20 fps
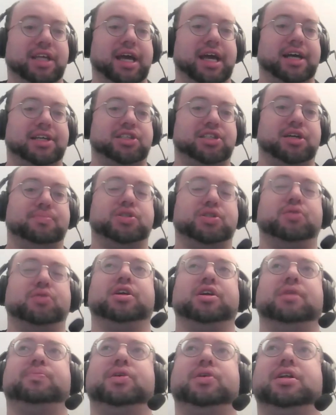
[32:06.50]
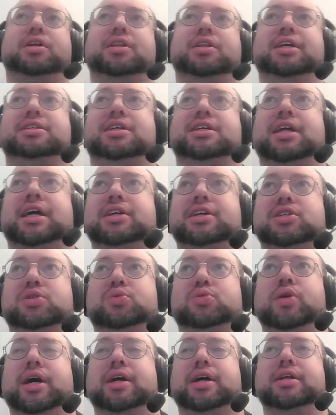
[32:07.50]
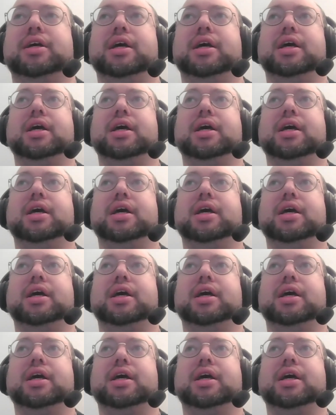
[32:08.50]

the excerpt, so we're gonna put a link to that as well.